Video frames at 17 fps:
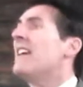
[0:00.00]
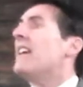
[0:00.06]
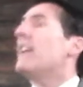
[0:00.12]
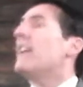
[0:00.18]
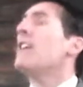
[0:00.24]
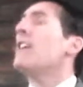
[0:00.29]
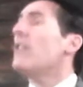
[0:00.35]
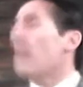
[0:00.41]

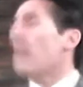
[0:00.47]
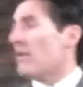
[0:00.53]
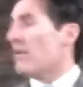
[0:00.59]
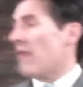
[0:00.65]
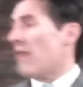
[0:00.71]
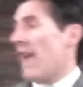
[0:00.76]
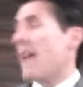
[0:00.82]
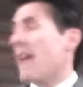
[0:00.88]

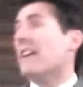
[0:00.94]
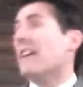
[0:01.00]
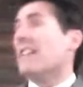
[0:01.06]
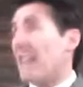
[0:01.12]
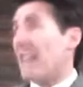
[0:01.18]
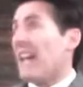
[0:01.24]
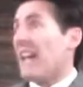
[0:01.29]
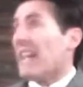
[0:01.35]
He had a
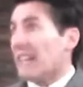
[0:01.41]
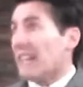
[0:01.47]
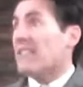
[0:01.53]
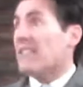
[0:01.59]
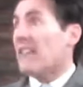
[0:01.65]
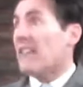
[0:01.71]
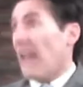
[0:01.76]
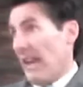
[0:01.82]

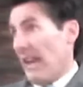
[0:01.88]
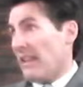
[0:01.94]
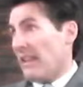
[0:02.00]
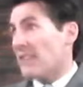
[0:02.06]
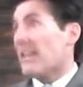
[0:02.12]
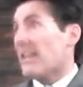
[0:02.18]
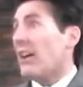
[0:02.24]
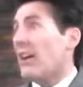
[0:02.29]
client at
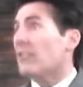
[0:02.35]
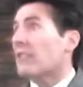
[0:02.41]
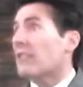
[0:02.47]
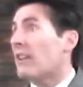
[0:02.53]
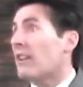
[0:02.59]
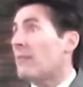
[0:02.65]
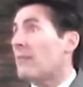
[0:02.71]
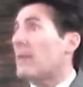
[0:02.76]
his health
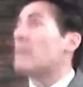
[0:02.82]
club